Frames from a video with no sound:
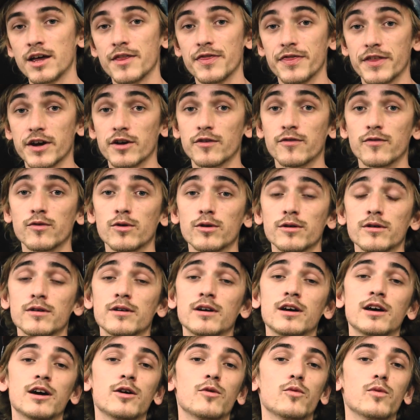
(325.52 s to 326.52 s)
Therefore,
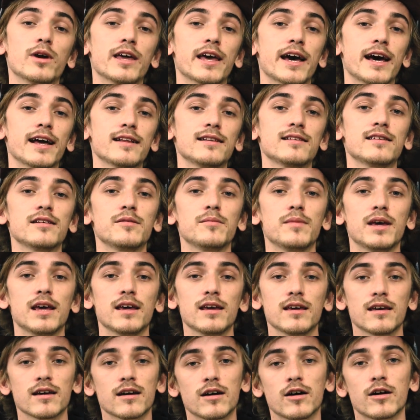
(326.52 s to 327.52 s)
we had to
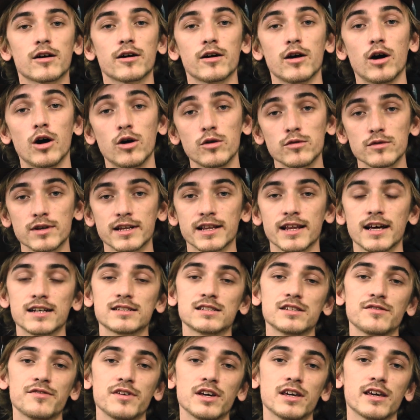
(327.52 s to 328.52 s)
make our own
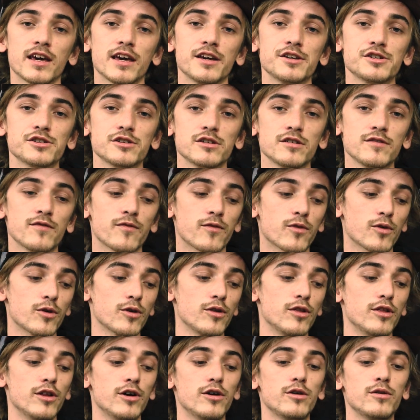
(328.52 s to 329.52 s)
classification for
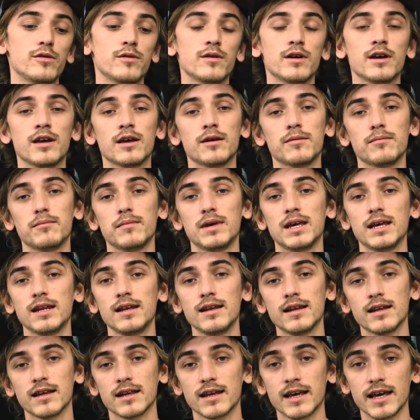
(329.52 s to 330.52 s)
low,
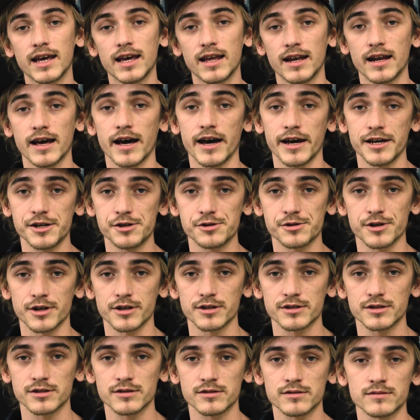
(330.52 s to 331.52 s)
mid, and high
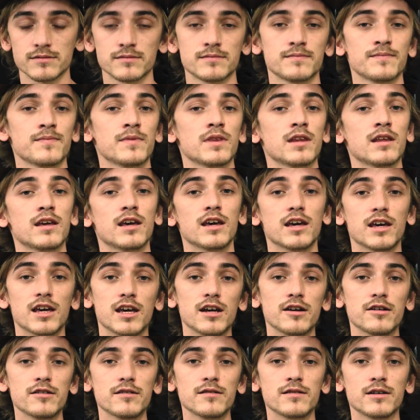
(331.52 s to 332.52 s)
trucks.
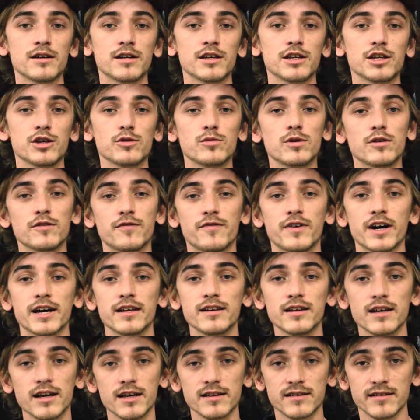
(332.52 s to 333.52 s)
Here, you will
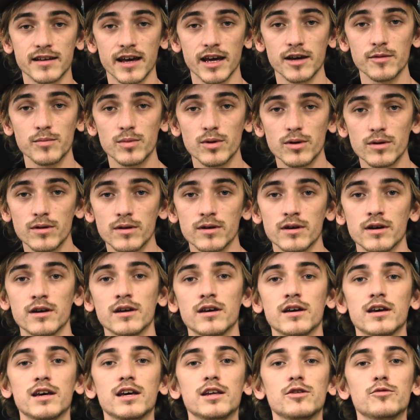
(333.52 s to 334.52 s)
find a table
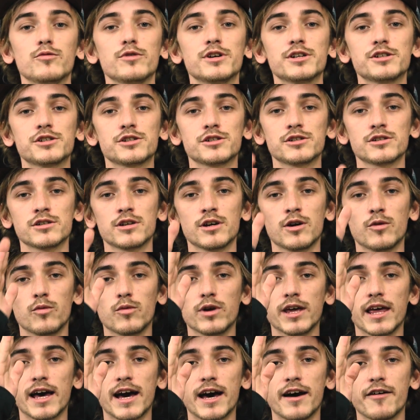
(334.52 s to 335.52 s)
in which
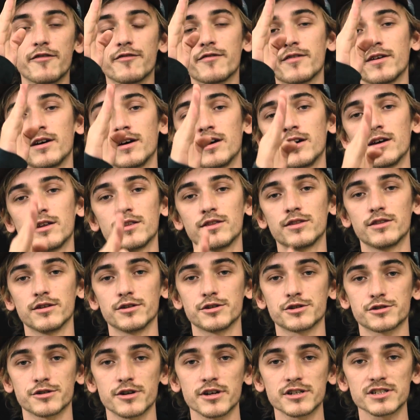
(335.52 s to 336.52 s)
we have the
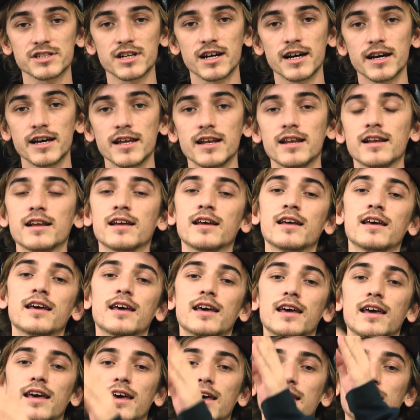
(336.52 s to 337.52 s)
truck's height
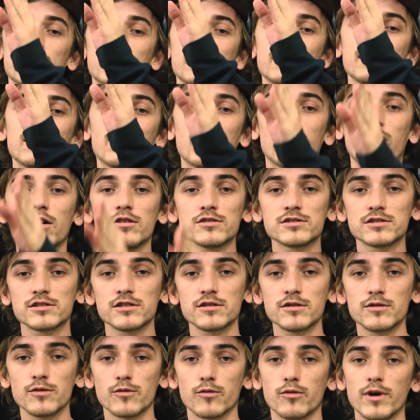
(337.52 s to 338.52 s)
and
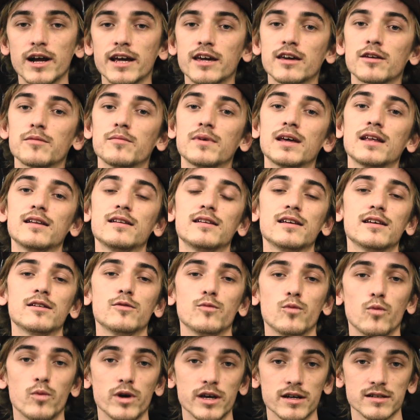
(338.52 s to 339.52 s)
also
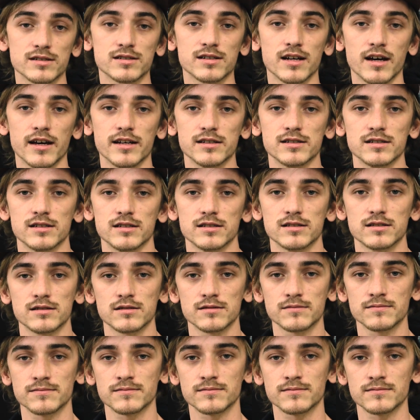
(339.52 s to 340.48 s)
recommended wheel sizes.